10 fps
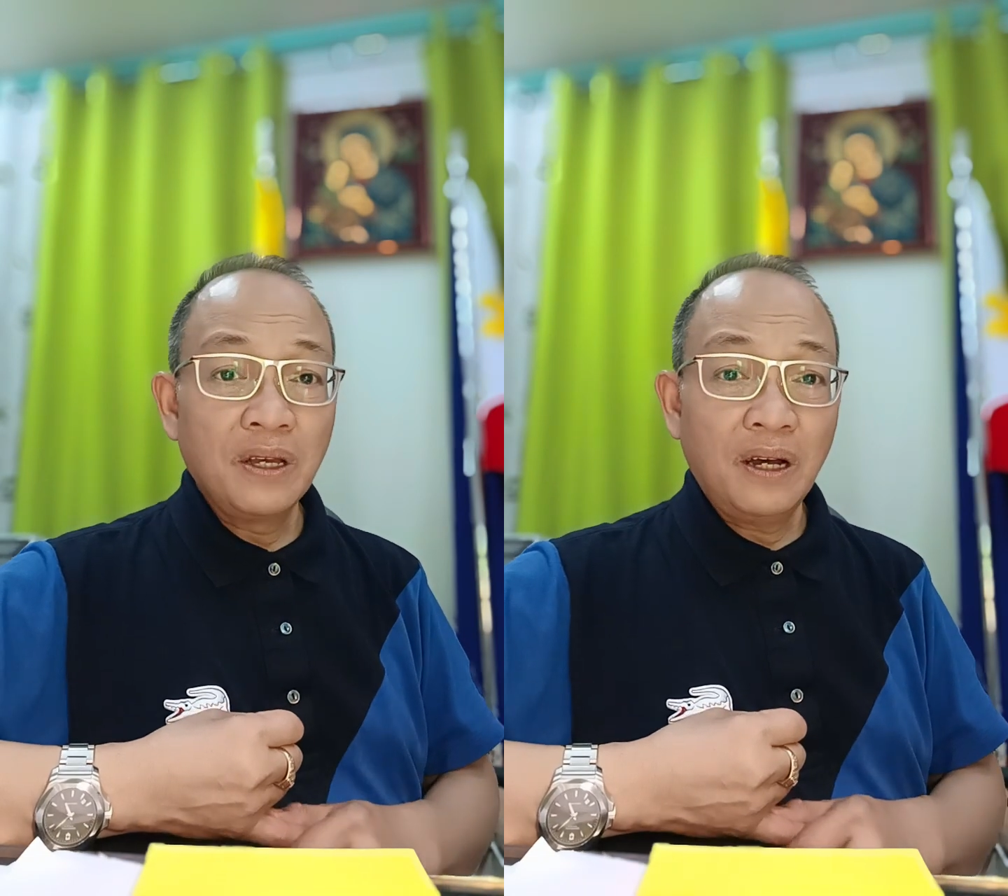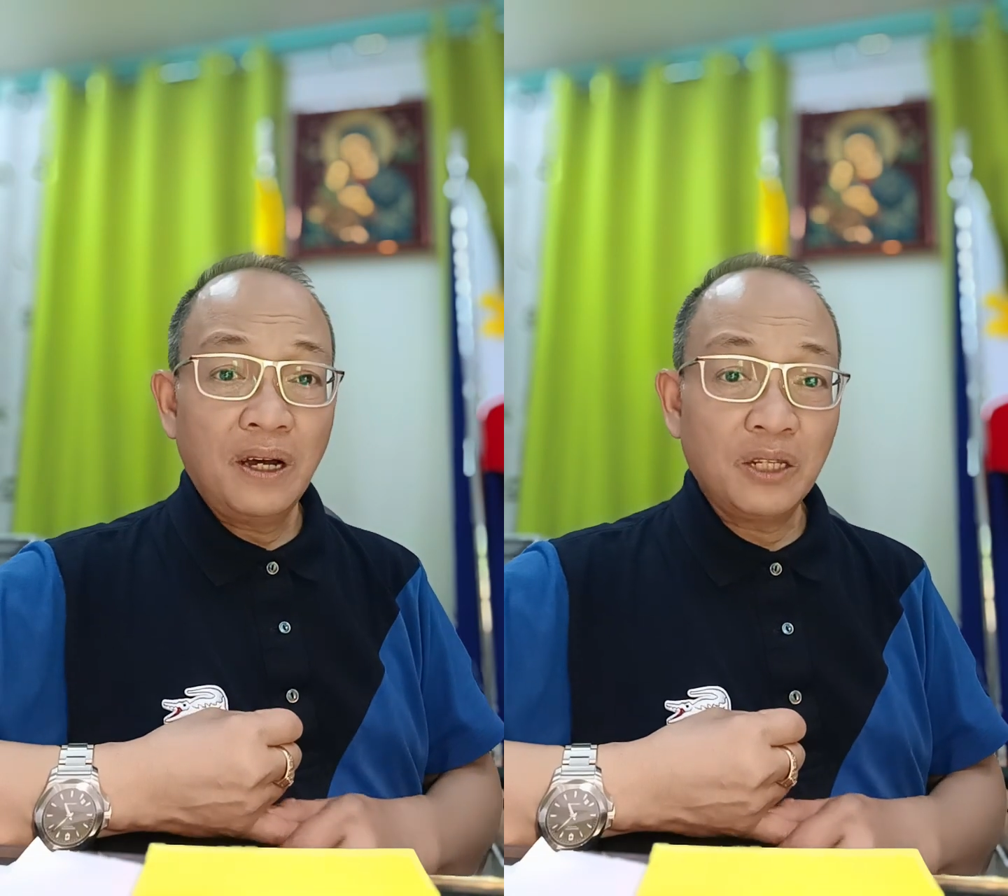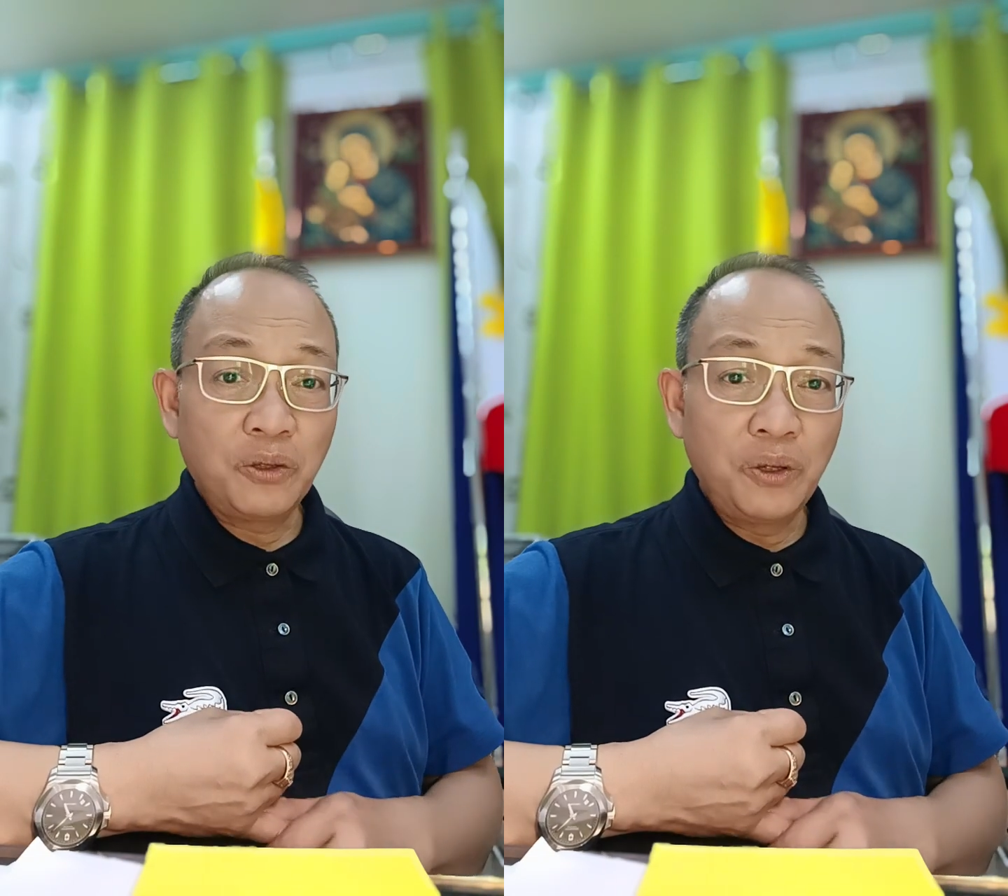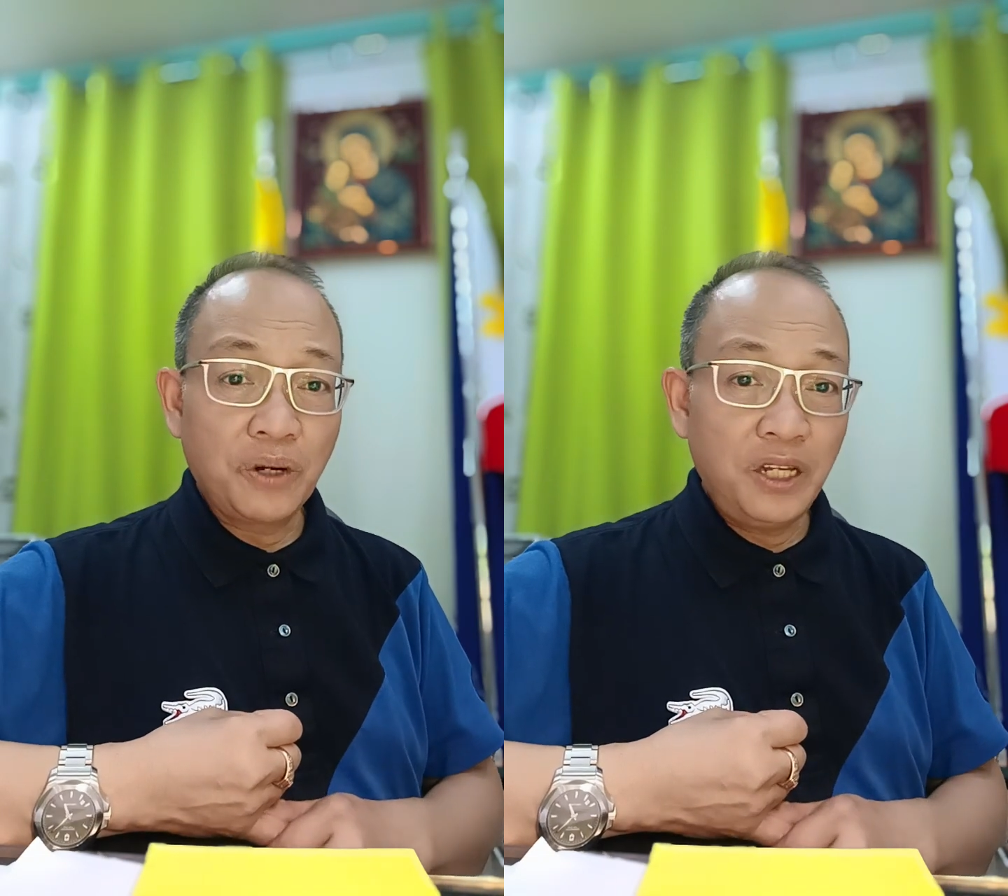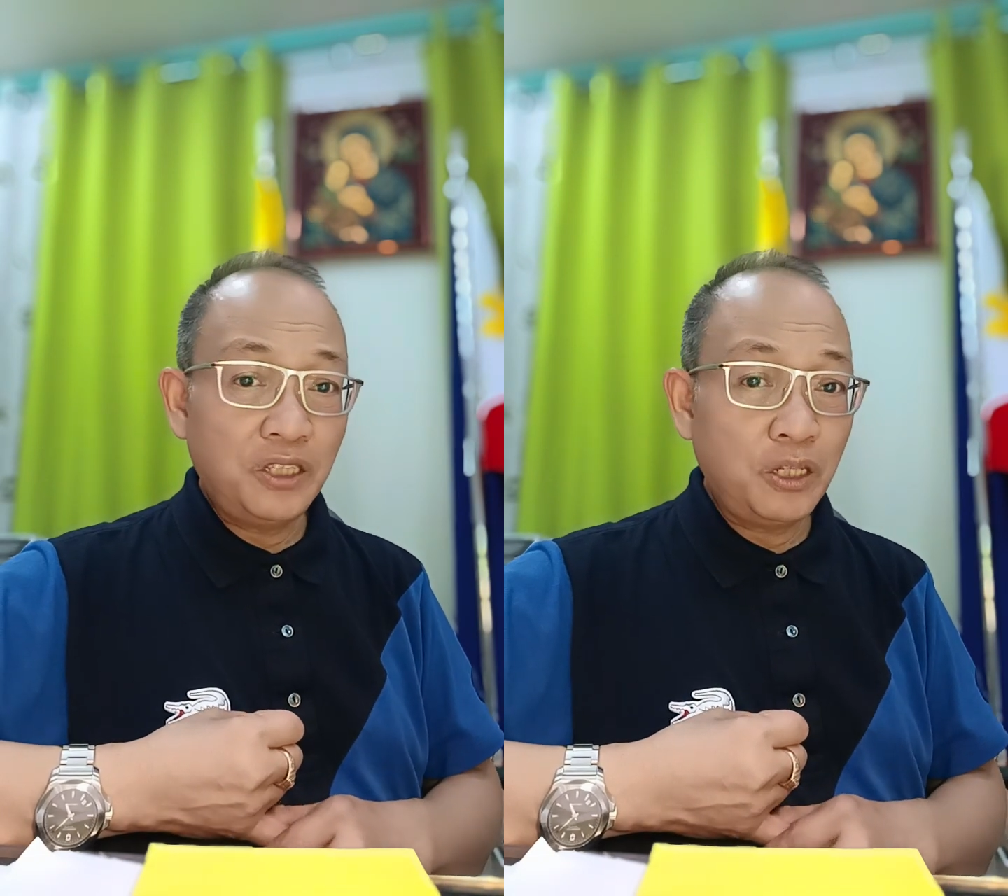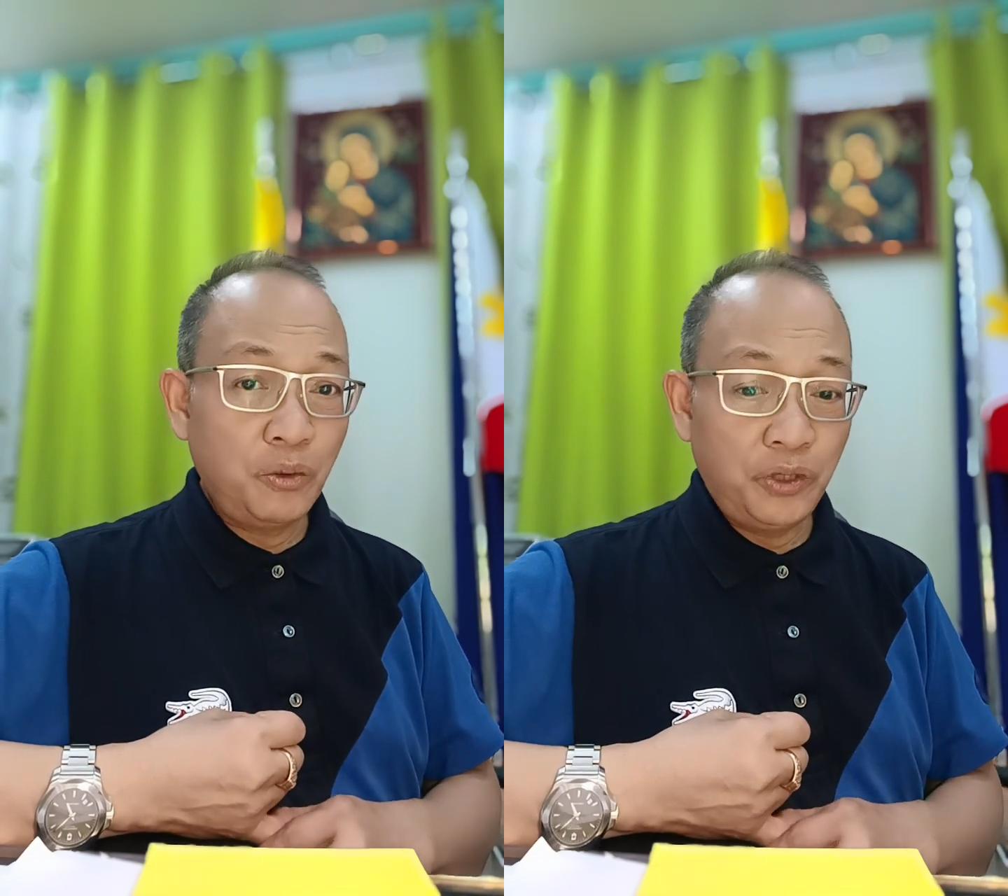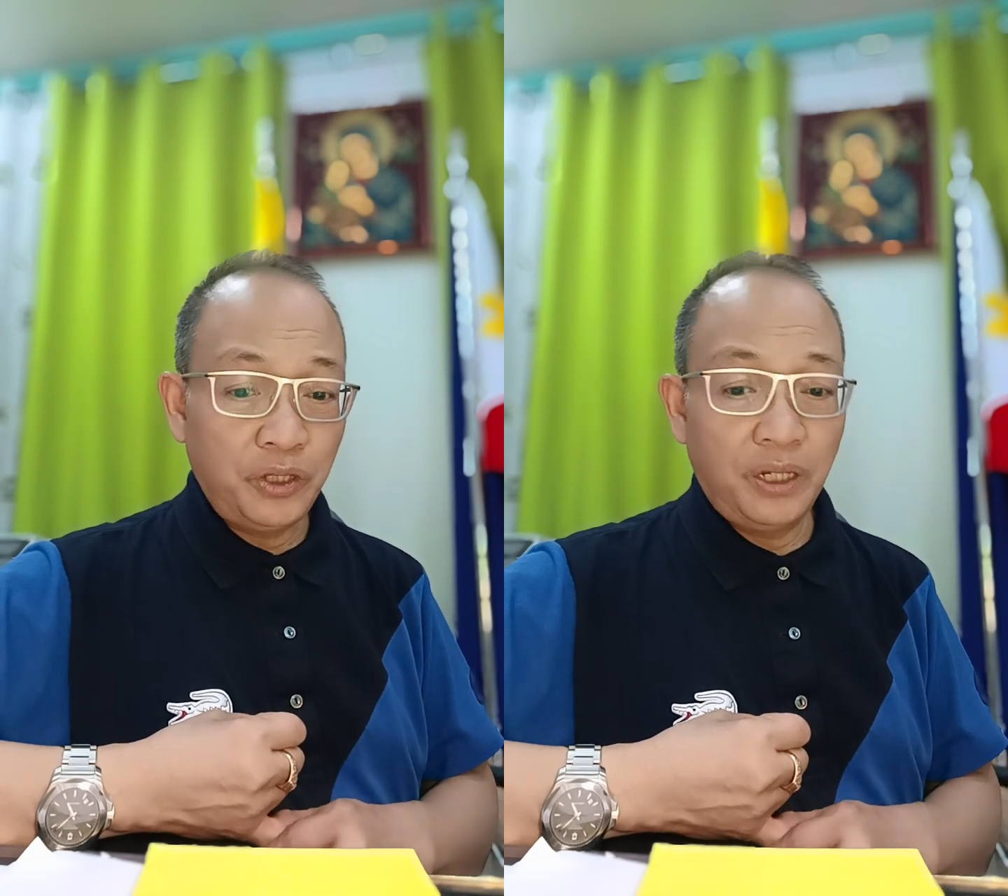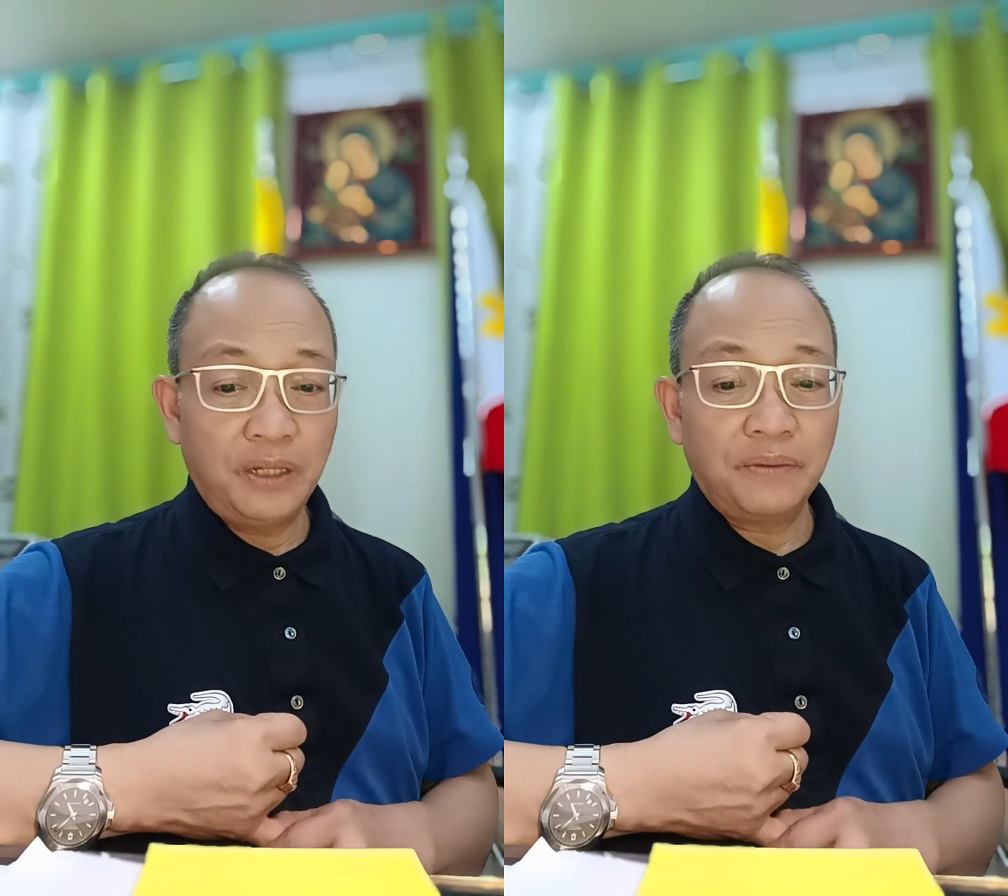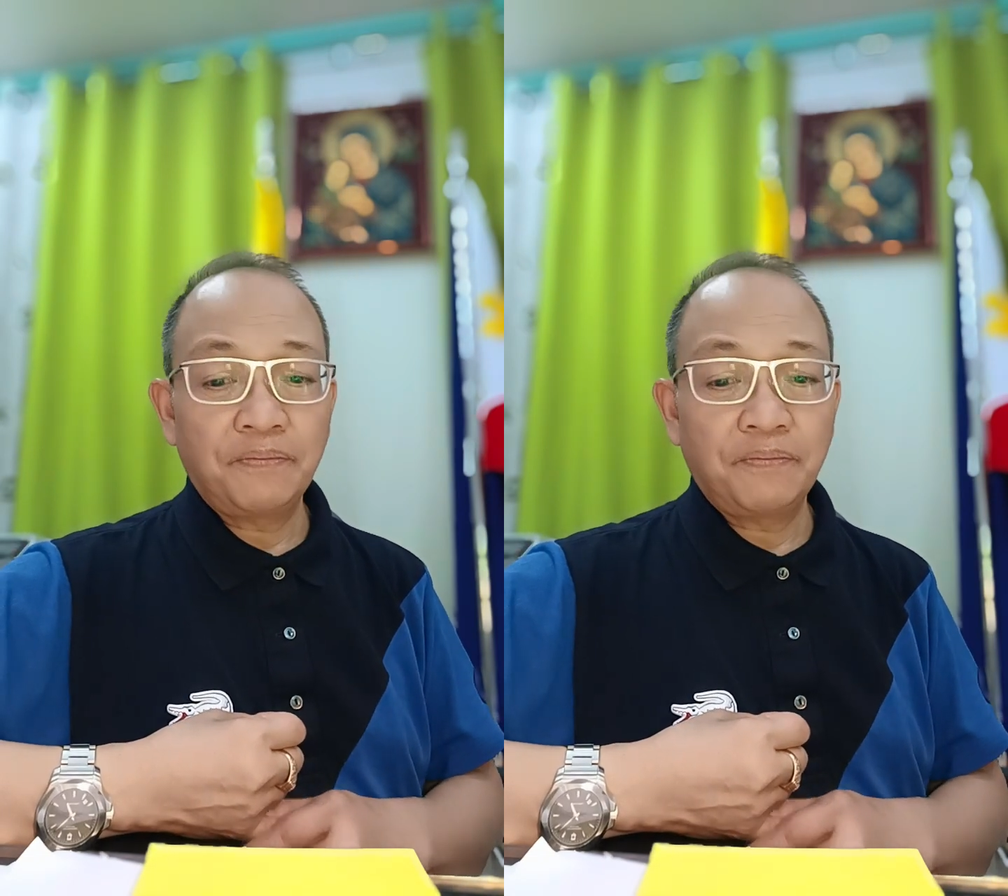uh, to your institution